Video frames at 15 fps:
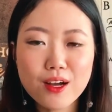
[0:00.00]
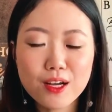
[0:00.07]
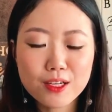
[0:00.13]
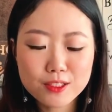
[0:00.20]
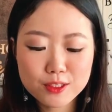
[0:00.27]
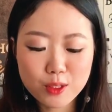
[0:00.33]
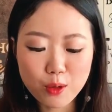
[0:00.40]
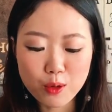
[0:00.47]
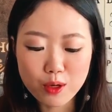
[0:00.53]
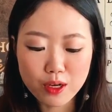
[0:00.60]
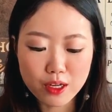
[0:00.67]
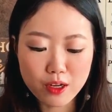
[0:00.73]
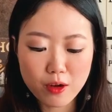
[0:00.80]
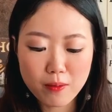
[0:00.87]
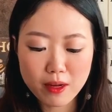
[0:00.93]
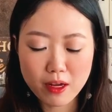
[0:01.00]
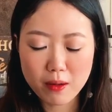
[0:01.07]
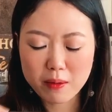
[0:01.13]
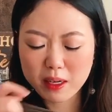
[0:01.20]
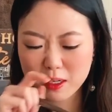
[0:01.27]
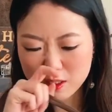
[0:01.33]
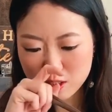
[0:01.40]
So good. Oh my god, I'm
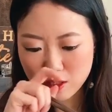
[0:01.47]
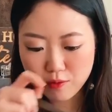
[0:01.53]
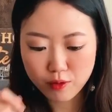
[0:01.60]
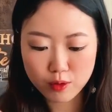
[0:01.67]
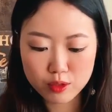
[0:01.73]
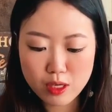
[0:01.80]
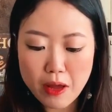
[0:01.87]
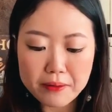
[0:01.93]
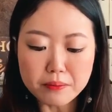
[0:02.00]
gonna get sniffles.